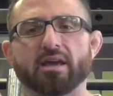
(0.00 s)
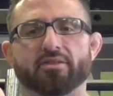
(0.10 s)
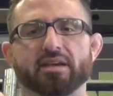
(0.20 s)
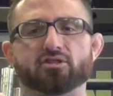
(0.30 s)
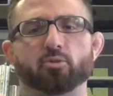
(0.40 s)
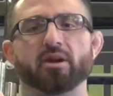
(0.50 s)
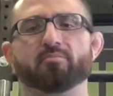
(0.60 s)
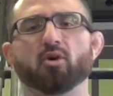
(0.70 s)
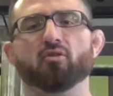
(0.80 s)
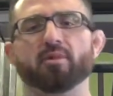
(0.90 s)
These 3
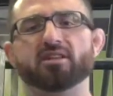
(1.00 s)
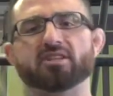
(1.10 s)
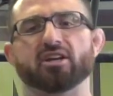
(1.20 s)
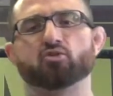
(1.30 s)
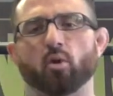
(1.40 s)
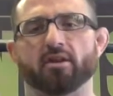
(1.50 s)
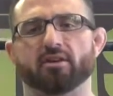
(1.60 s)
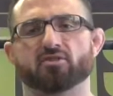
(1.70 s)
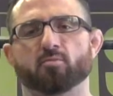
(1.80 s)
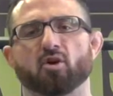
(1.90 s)
movements, each one of
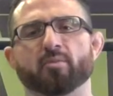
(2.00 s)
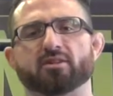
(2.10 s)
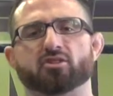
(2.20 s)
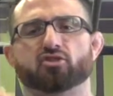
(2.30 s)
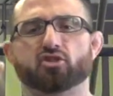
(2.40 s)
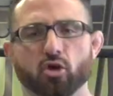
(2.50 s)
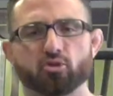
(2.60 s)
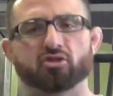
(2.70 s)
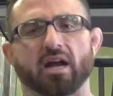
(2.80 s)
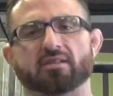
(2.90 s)
these movements is 2
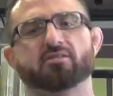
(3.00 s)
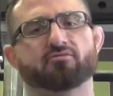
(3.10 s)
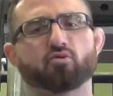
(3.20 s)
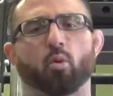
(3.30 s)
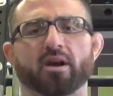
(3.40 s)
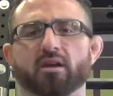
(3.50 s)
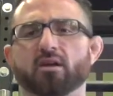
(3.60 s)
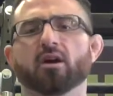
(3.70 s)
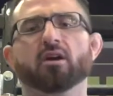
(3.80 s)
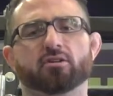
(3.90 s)
sets of
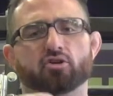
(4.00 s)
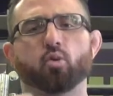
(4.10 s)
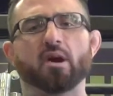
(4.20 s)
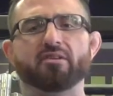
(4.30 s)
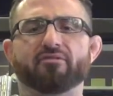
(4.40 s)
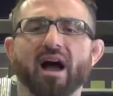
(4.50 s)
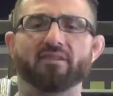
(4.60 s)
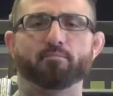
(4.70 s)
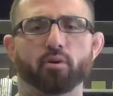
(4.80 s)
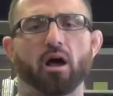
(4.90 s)
20 to
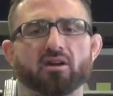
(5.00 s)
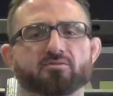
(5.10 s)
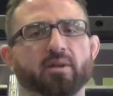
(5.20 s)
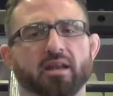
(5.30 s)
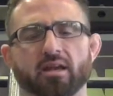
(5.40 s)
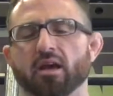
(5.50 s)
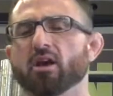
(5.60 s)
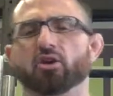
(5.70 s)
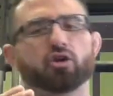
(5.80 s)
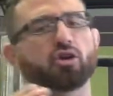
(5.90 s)
25 plus, meaning
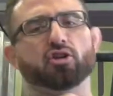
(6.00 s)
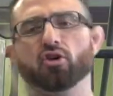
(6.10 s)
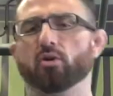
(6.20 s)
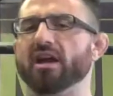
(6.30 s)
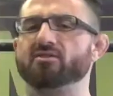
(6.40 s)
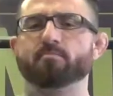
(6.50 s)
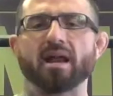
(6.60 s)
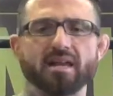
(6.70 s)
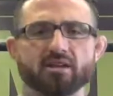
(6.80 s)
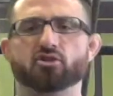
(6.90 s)
you could do as many